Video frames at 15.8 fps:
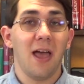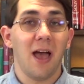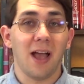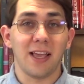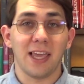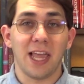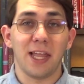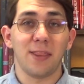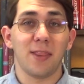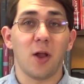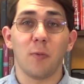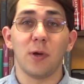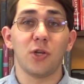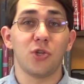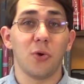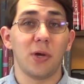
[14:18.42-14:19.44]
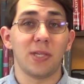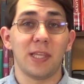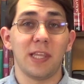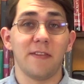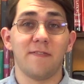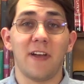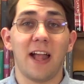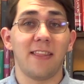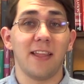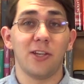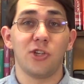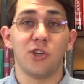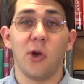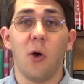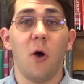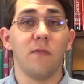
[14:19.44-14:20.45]
Again, they're rejoicing in the fact
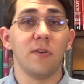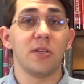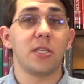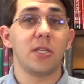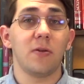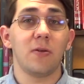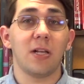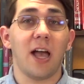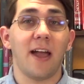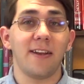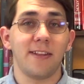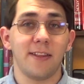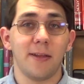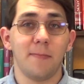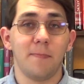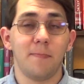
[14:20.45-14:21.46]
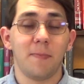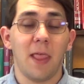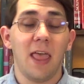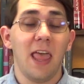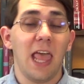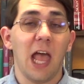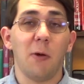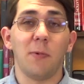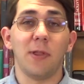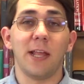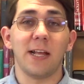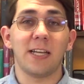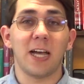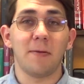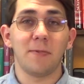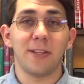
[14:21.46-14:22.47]
that Jehovah is still guiding them. And when
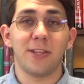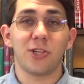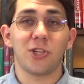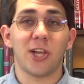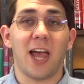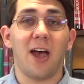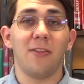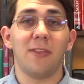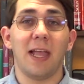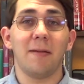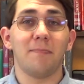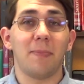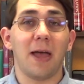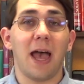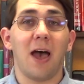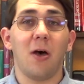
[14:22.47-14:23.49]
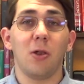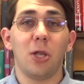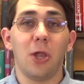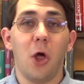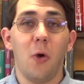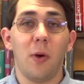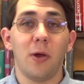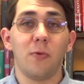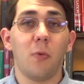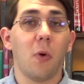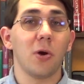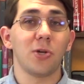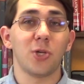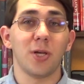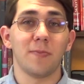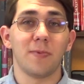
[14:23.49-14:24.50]
they come to the child, they bow low and
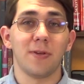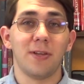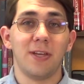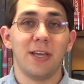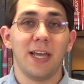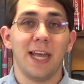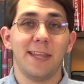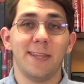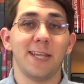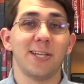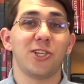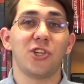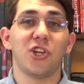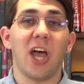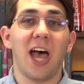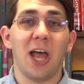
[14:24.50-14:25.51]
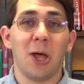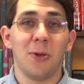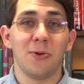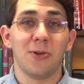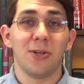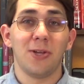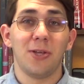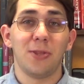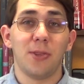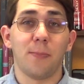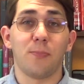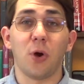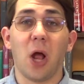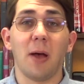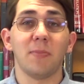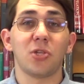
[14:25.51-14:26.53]
worship. This child, the
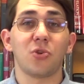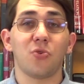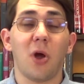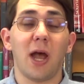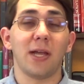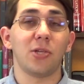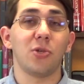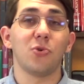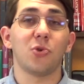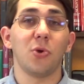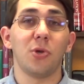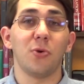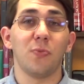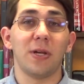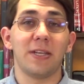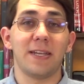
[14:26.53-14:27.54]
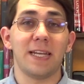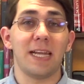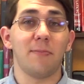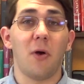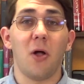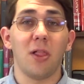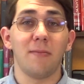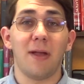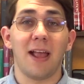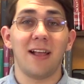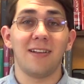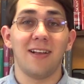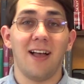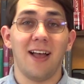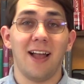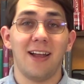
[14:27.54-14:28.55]
promised Christ, is going to redeem all of
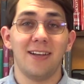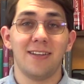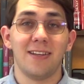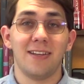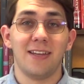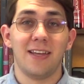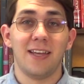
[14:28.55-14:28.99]
mankind.